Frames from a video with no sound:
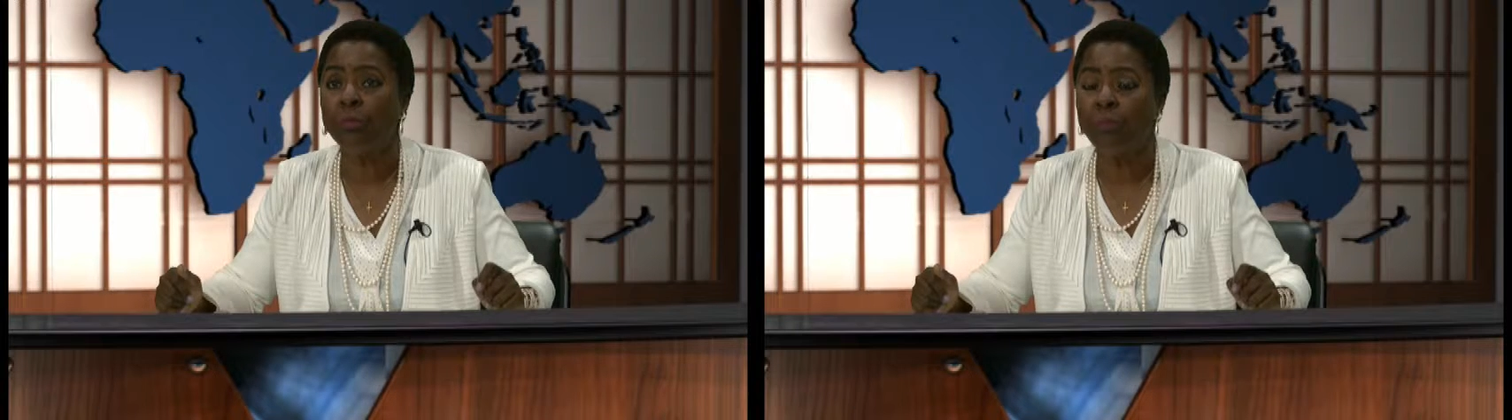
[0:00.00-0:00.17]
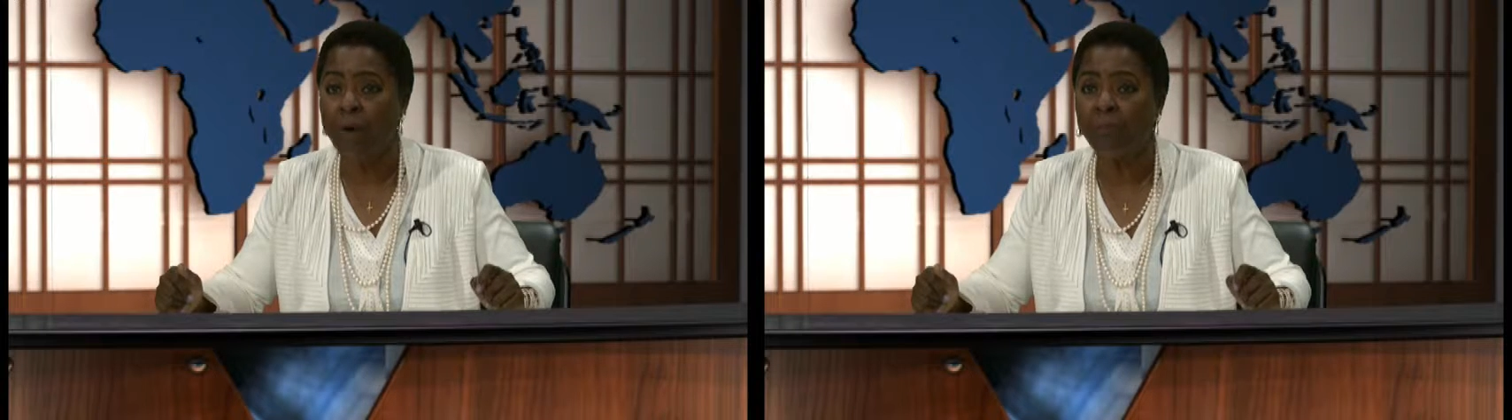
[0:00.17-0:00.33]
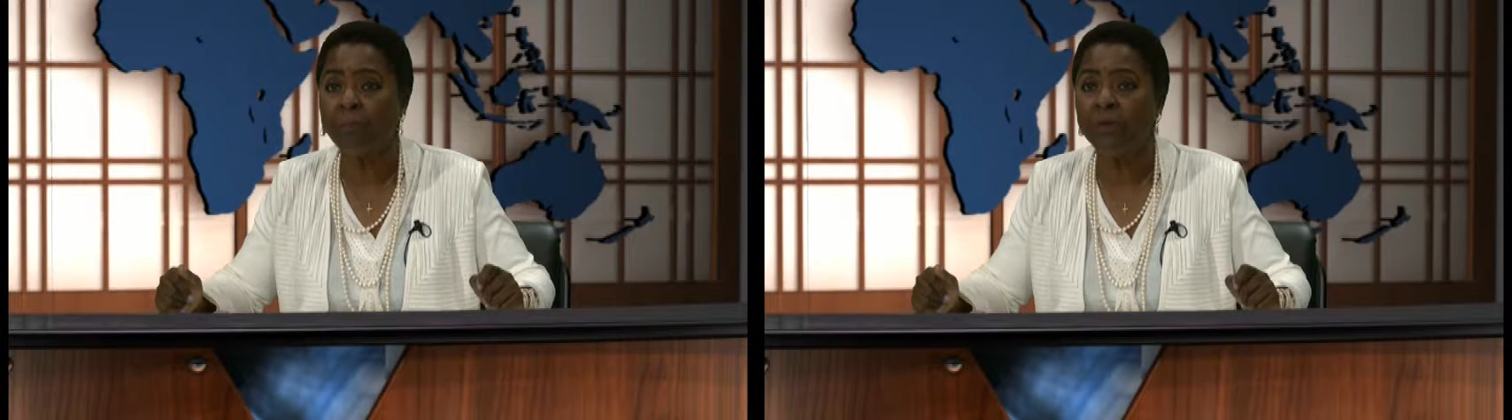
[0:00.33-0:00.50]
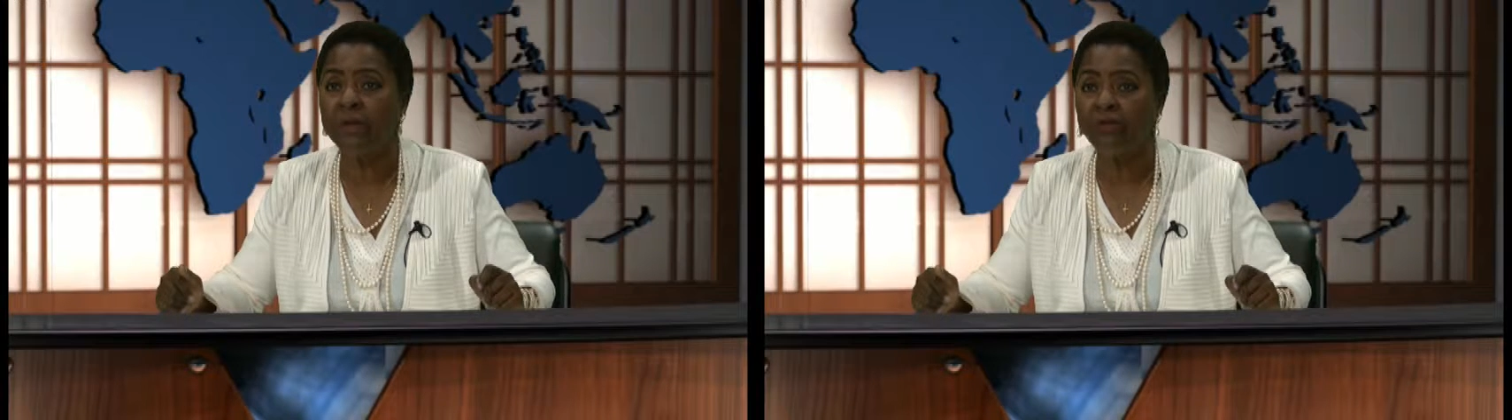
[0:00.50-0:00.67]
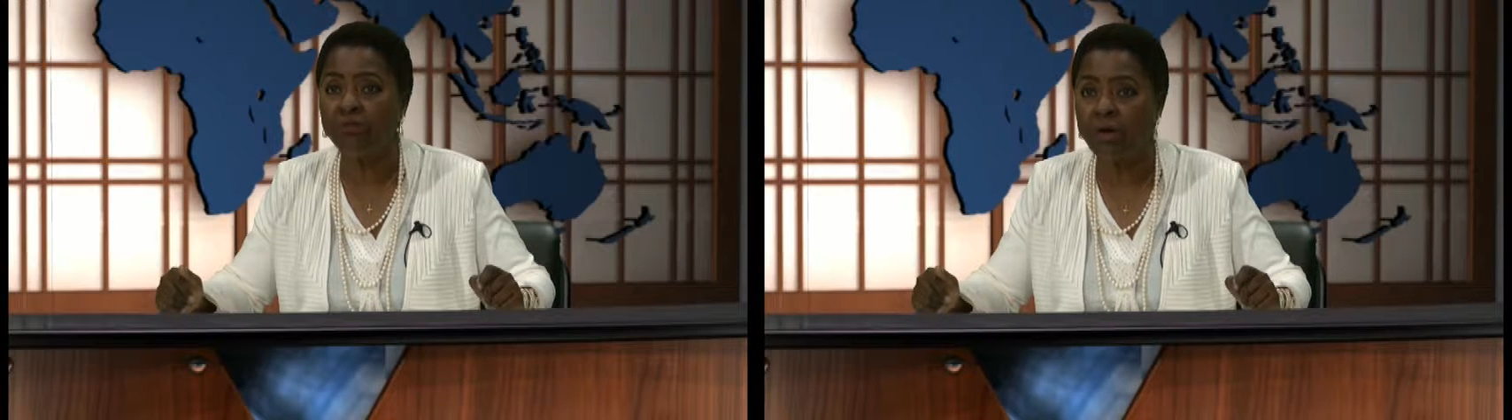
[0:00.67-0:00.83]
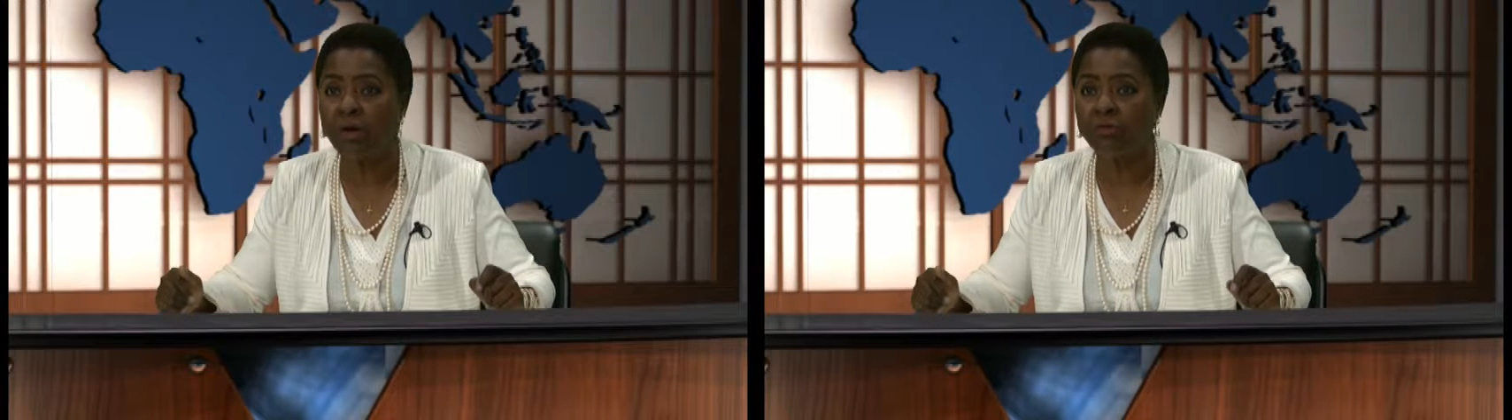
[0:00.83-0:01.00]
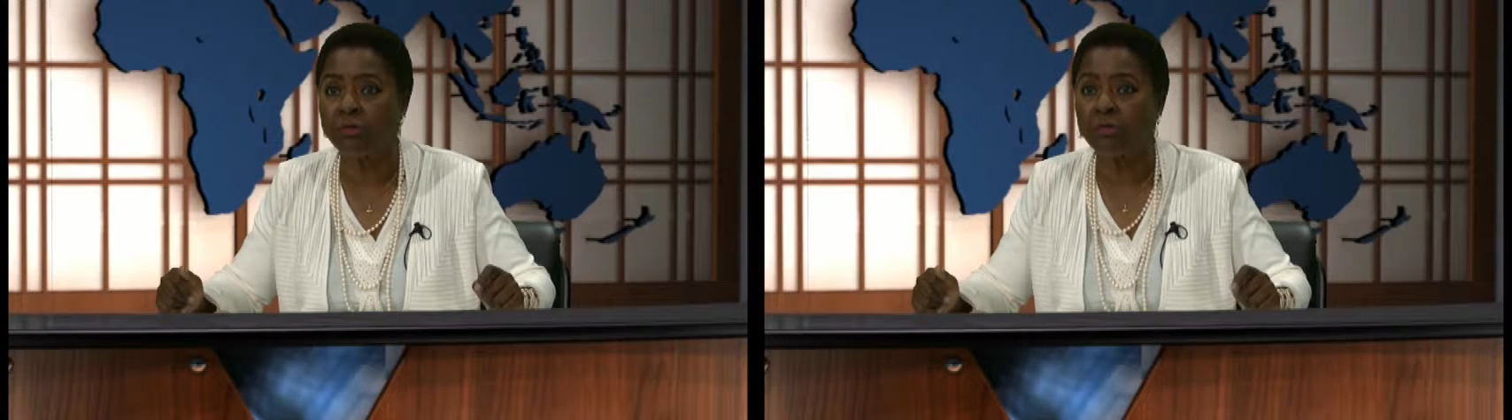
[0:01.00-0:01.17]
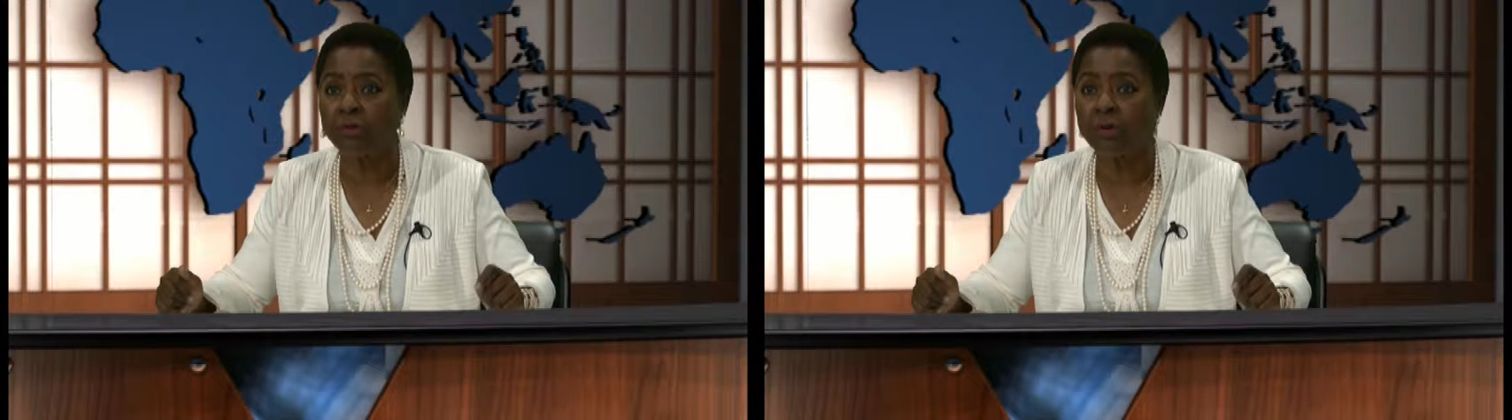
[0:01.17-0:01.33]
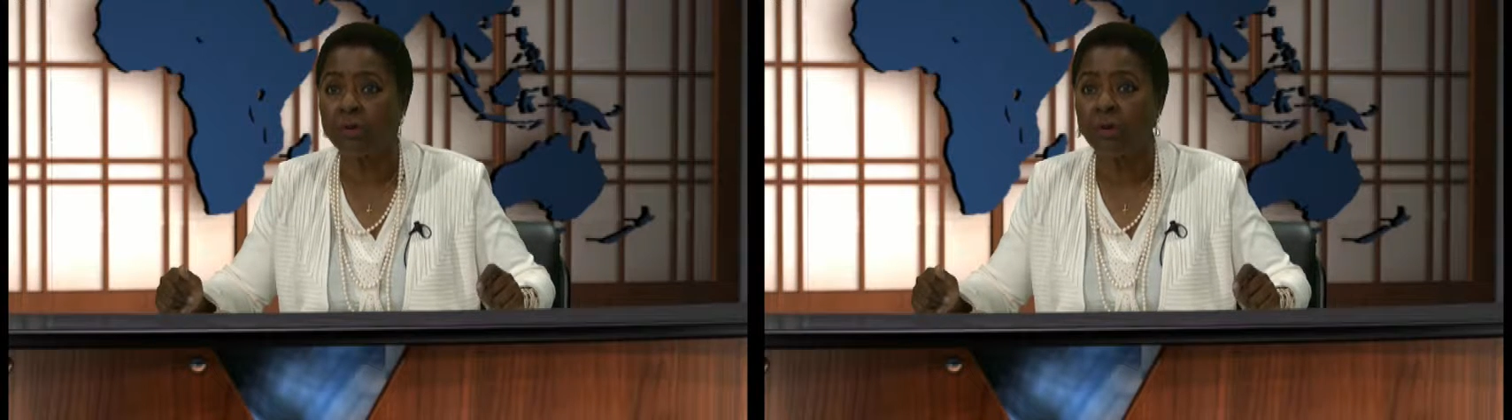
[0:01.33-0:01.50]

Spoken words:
properly structured,